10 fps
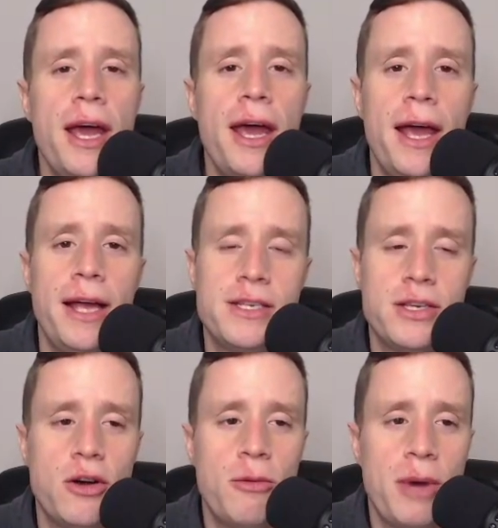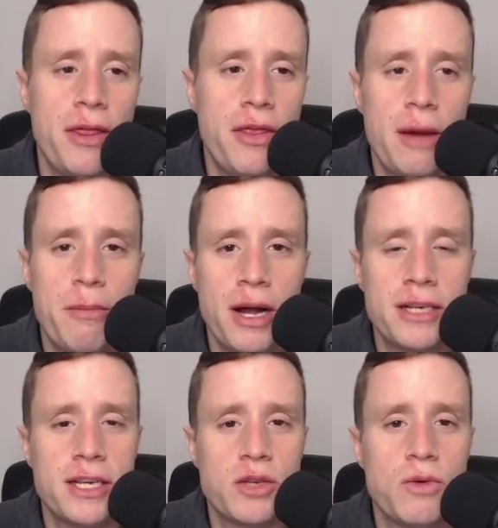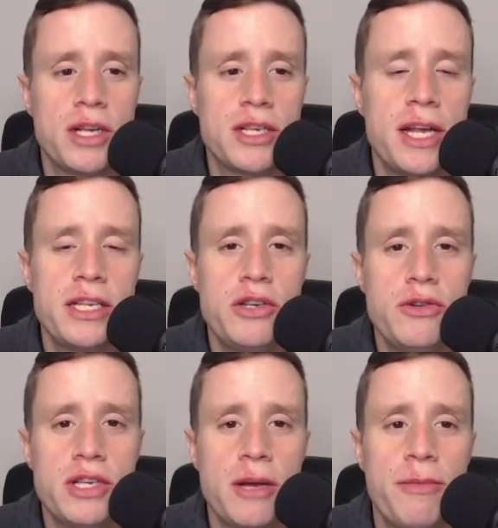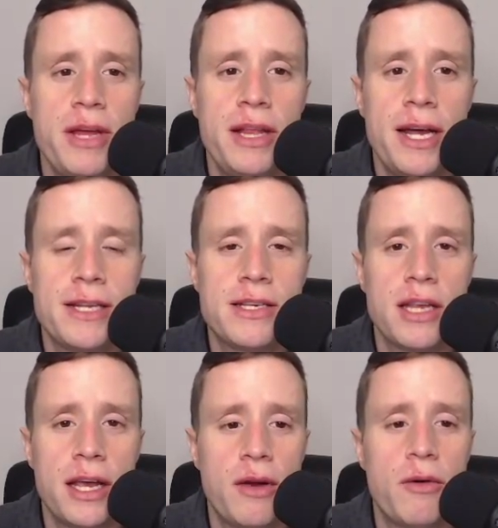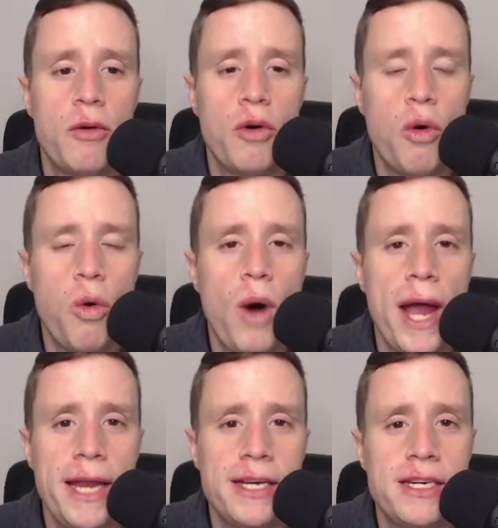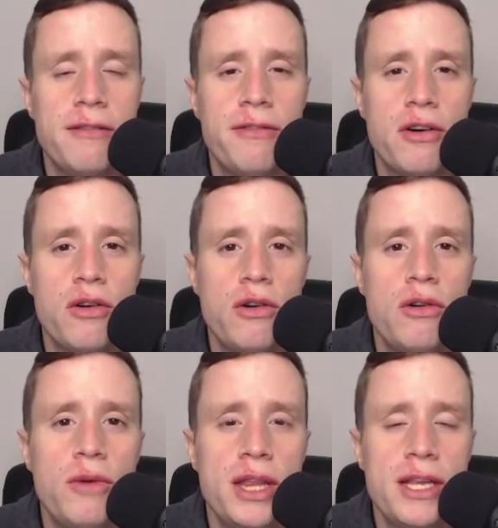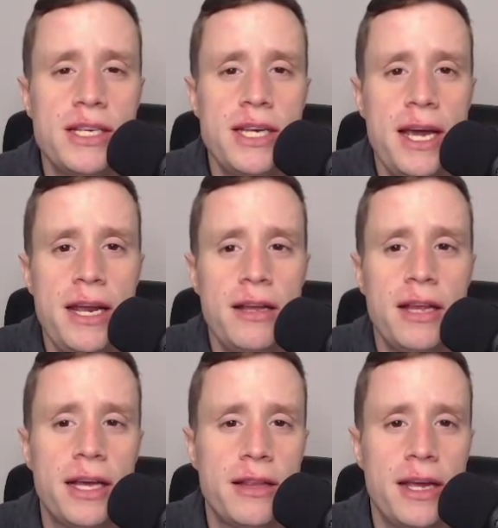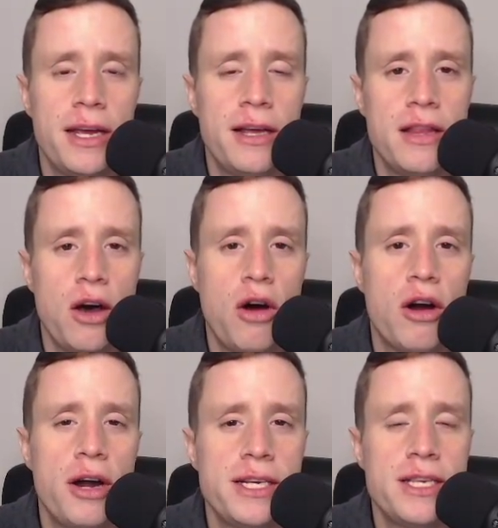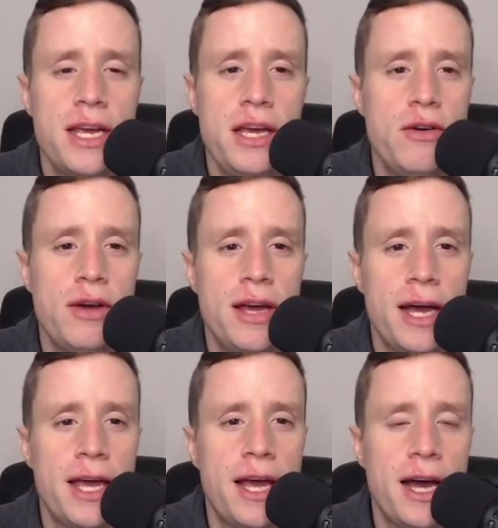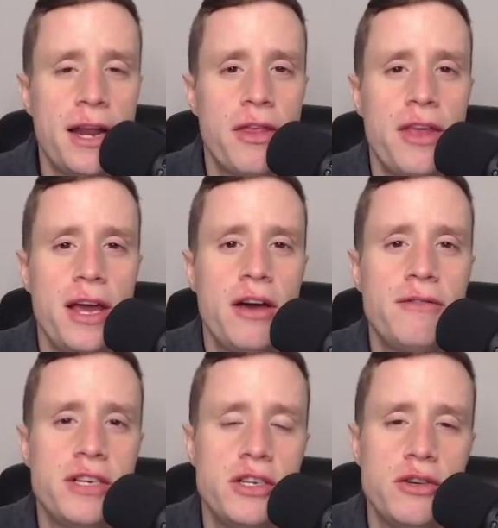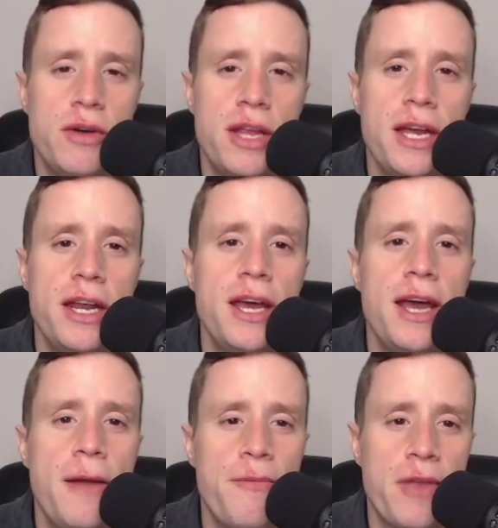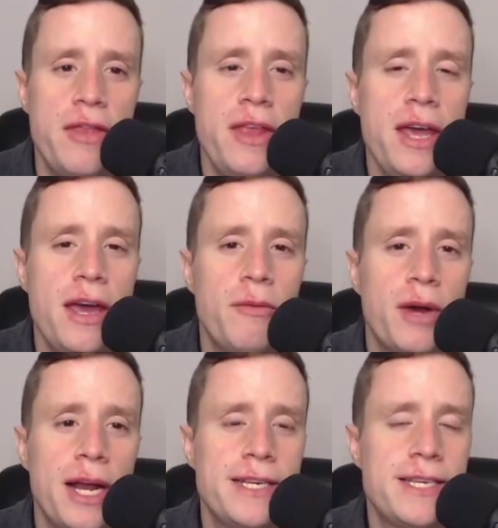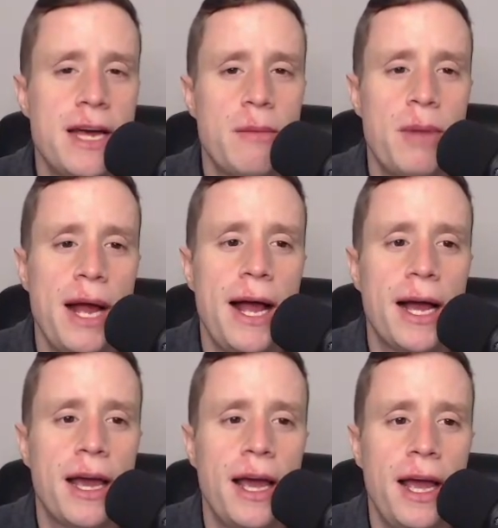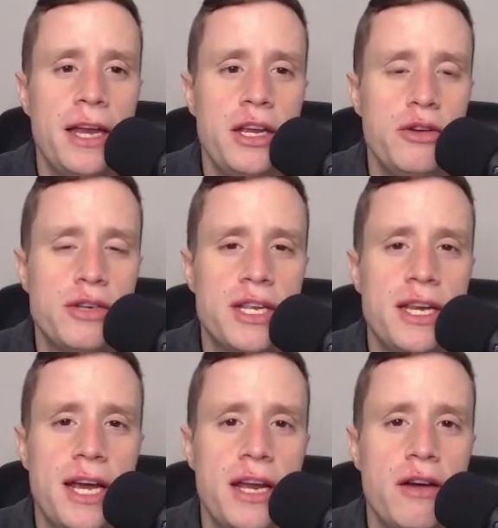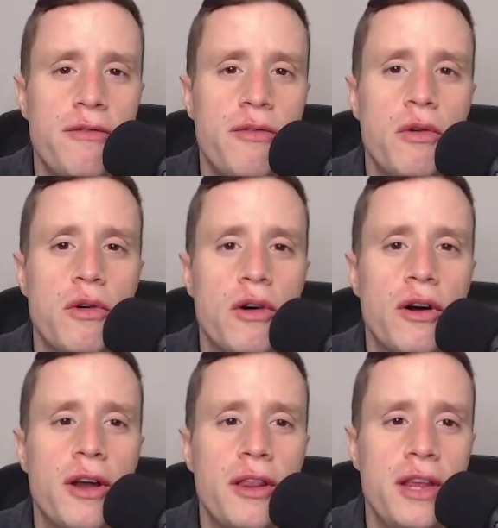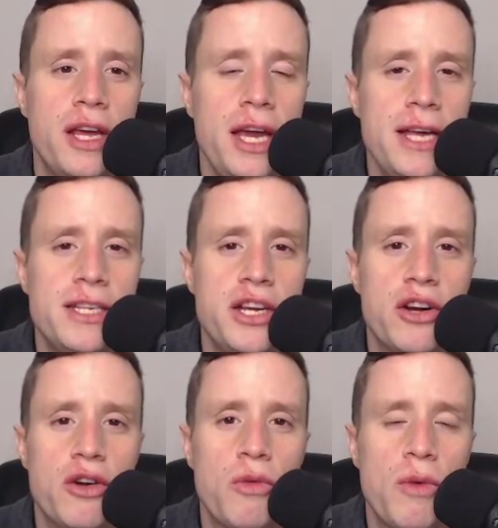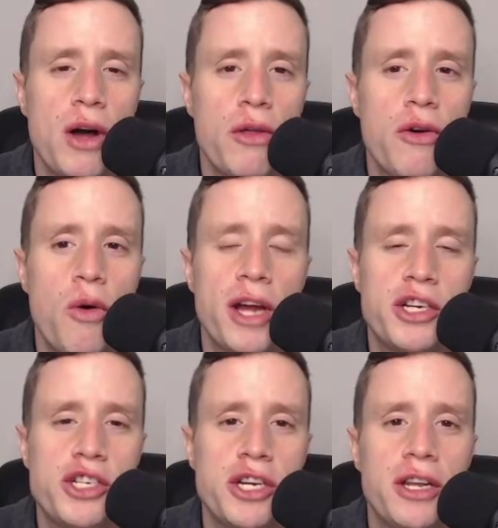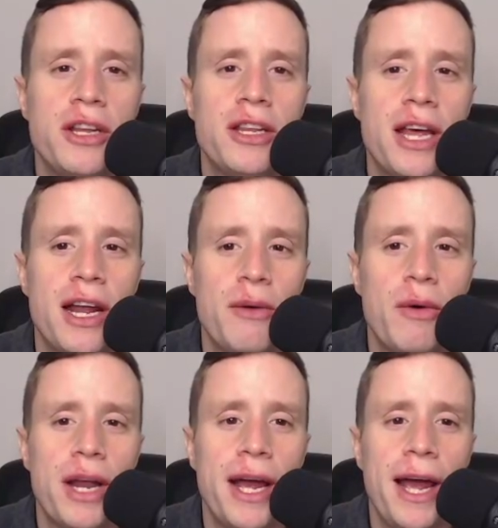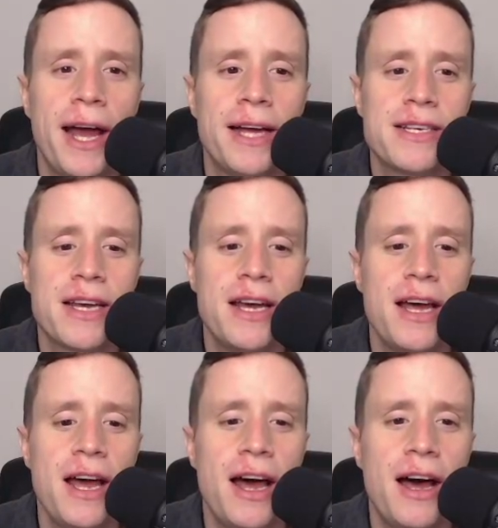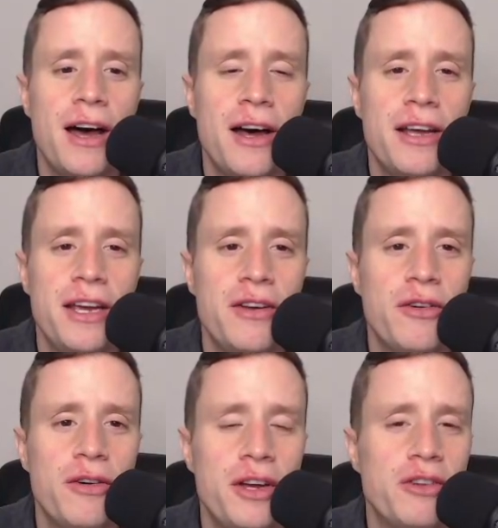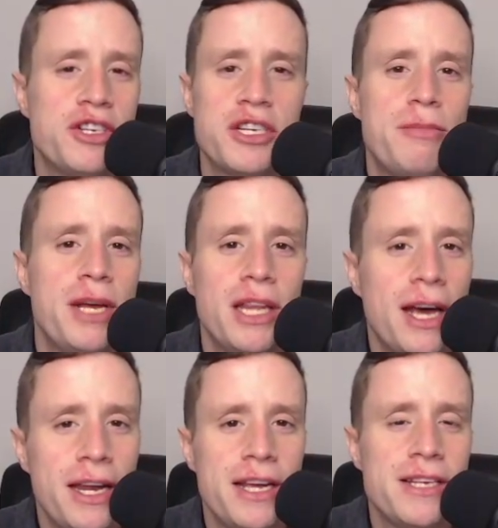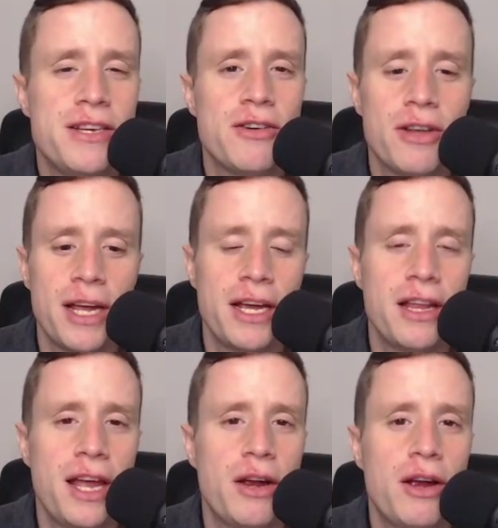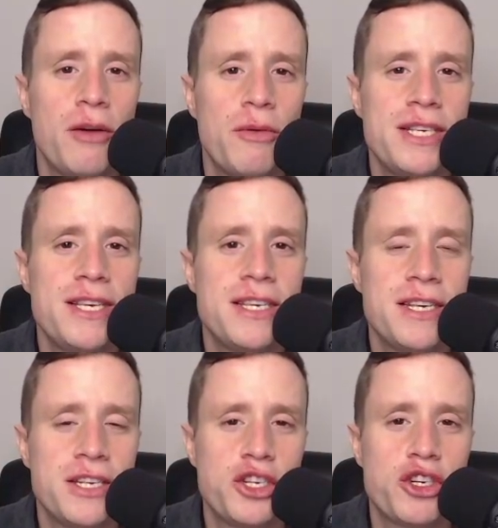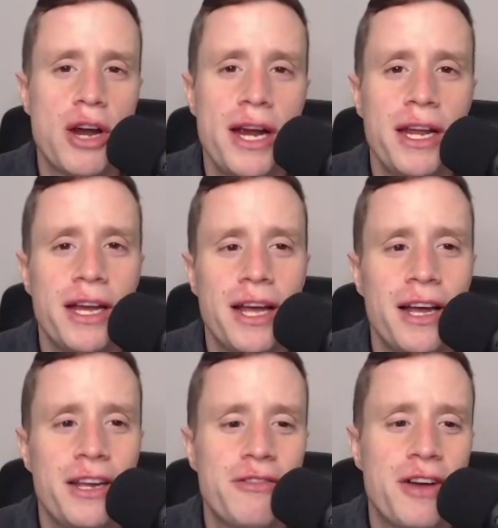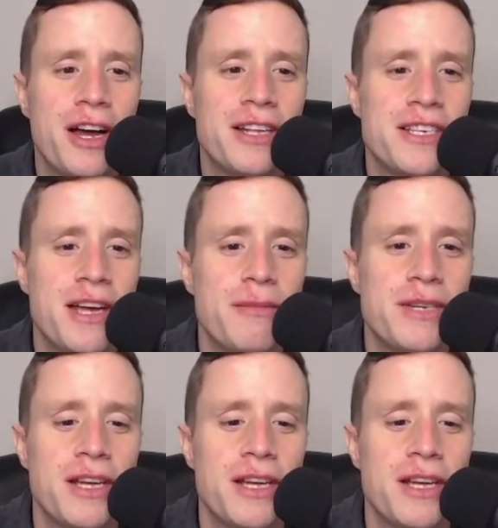And so my thought process was, let's do something that's quite difficult with this data, like the hardest thing I could kind of think of to do with it. And then when I step back and use the data for the easier wealth question that I want to ask, it'll just be a lot easier, like a resistance training kind of concept.